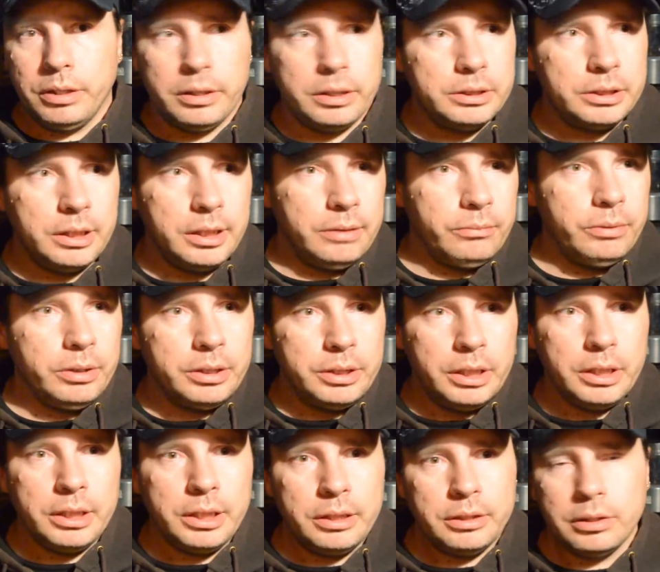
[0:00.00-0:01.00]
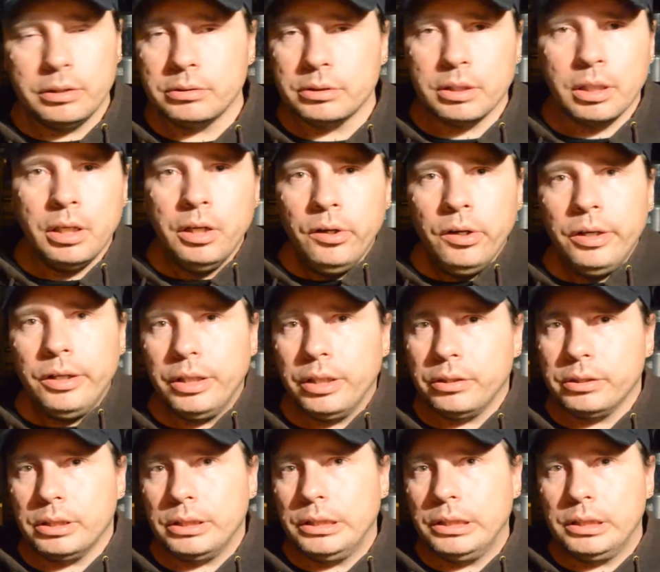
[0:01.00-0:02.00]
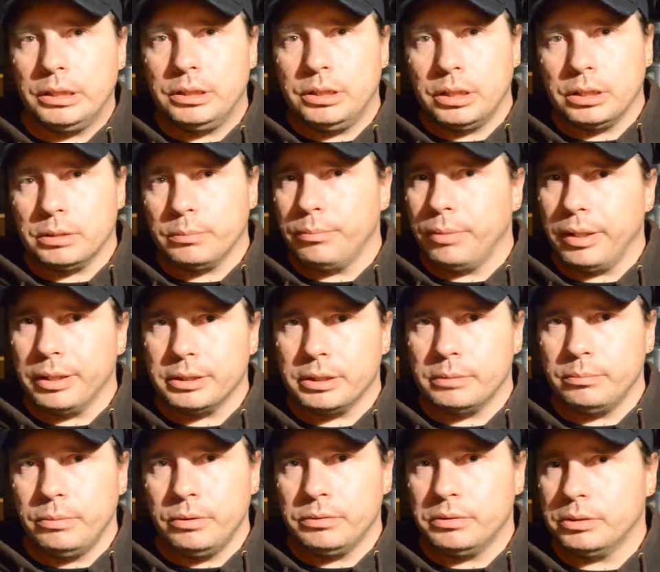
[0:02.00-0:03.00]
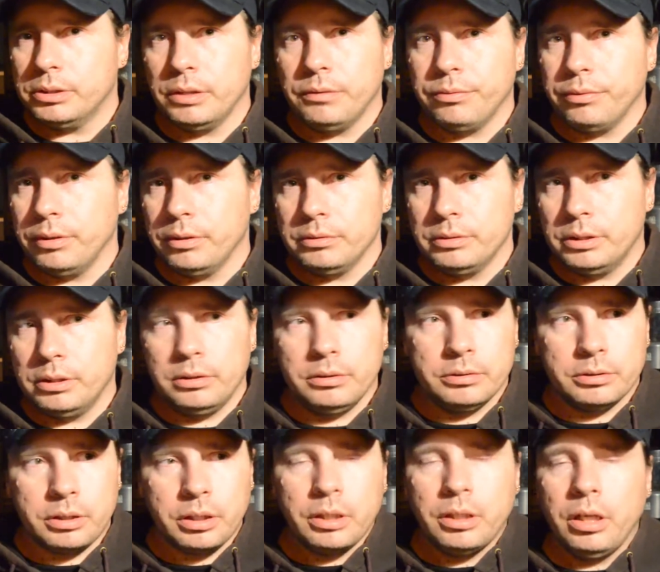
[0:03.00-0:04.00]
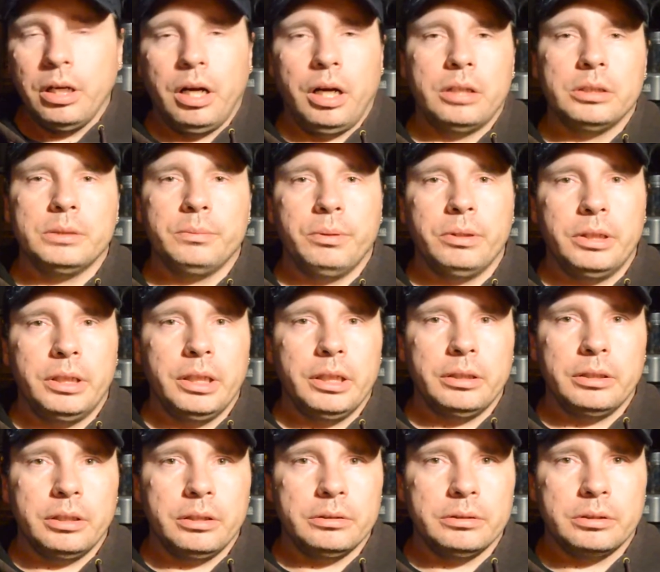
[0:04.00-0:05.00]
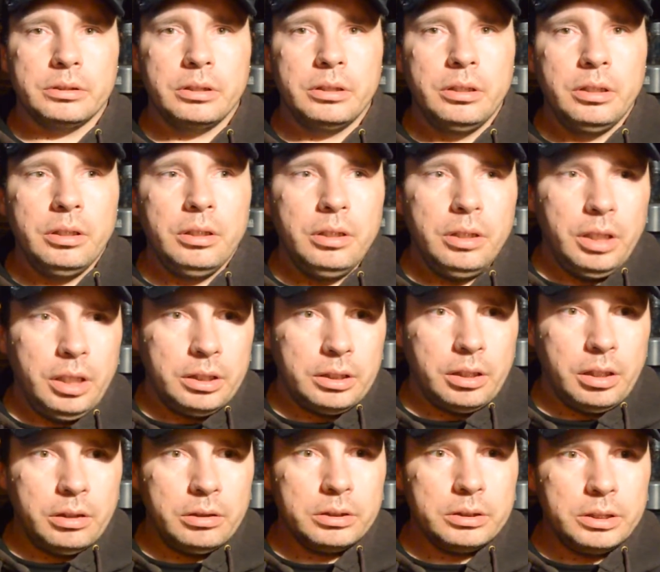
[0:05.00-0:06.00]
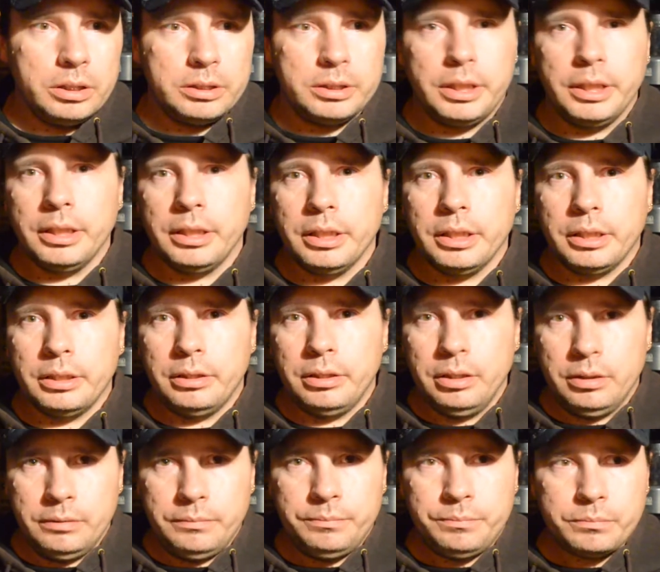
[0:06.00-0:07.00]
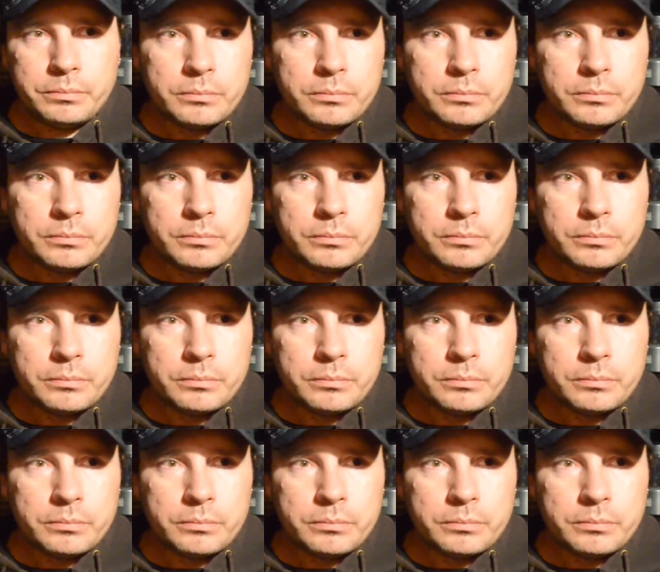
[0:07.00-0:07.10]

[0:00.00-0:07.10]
And I said, ah, we can take it there. He goes, he goes, I need to adjust some boxes, move some stuff around. So he goes, I'll just put it there. He goes, as long as it's there, I can, you know,